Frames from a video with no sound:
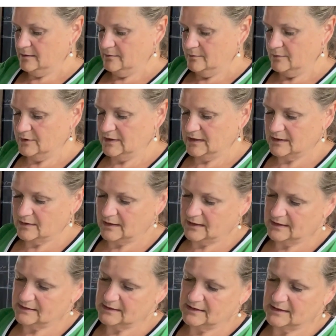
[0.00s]
Putting the other
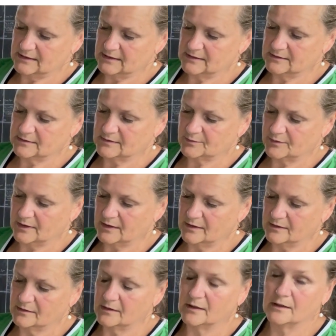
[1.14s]
handy dandy little sprayer.
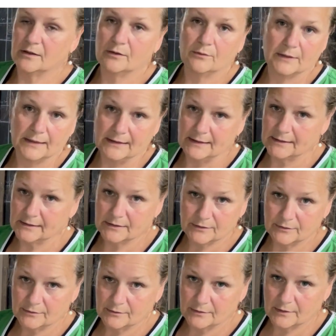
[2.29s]
Now, you know what I didn't
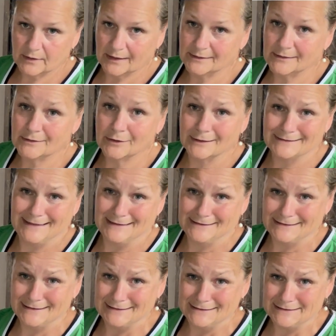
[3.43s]
do? I did not
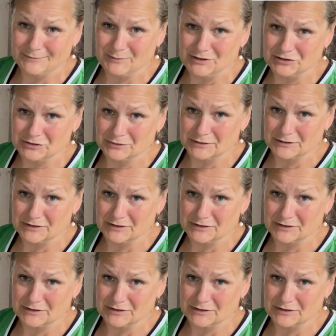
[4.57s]
test this to make sure the